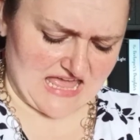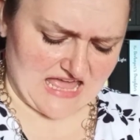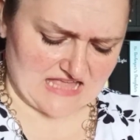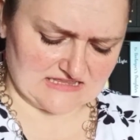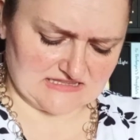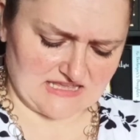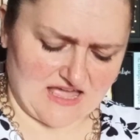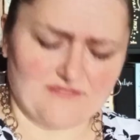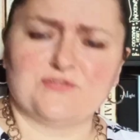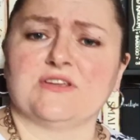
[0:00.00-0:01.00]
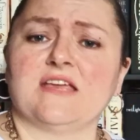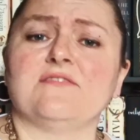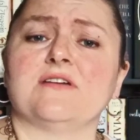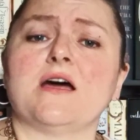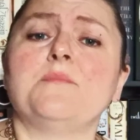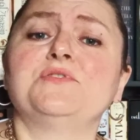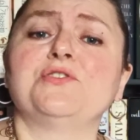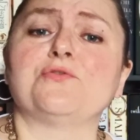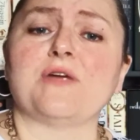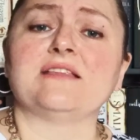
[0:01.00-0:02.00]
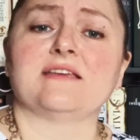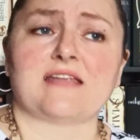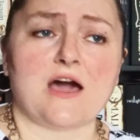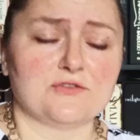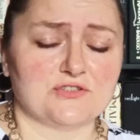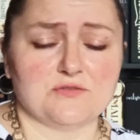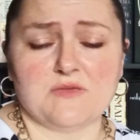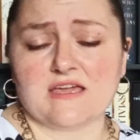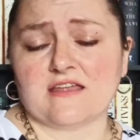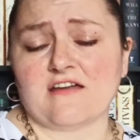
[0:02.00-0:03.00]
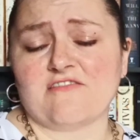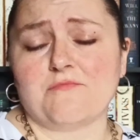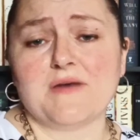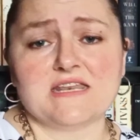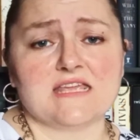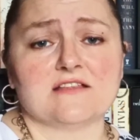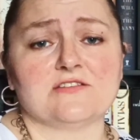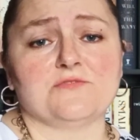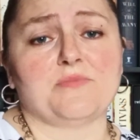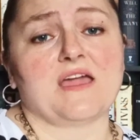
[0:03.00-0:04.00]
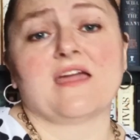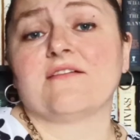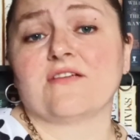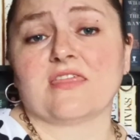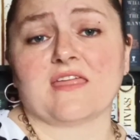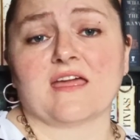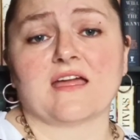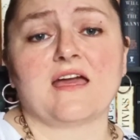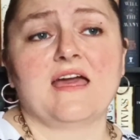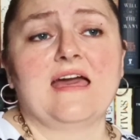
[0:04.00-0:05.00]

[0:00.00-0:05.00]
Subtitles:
and they have to give it up to rent it out to make enough money to pay everything.